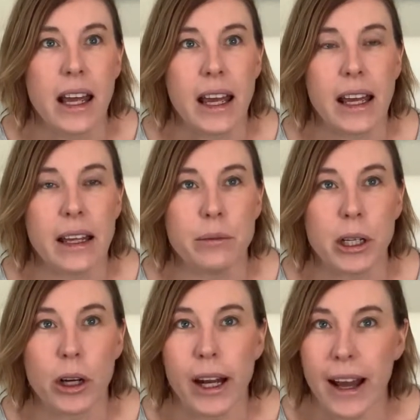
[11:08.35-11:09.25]
and
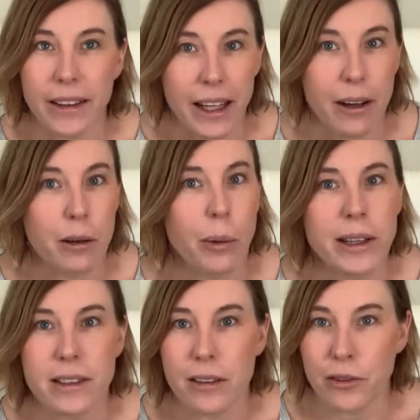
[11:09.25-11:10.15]
we got out there and
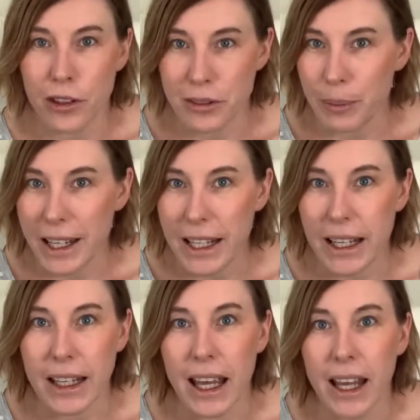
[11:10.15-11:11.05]
went to the first
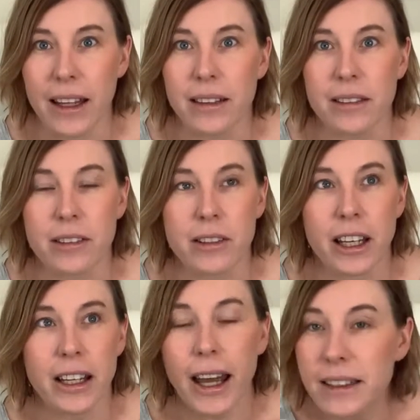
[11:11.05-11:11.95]
meeting and
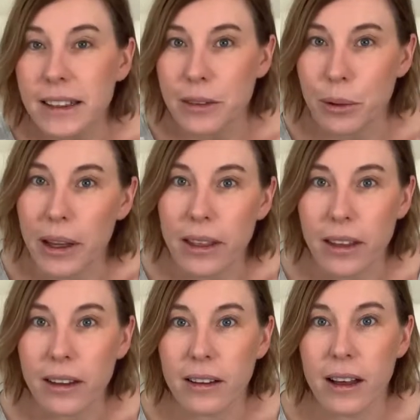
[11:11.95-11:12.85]
connected with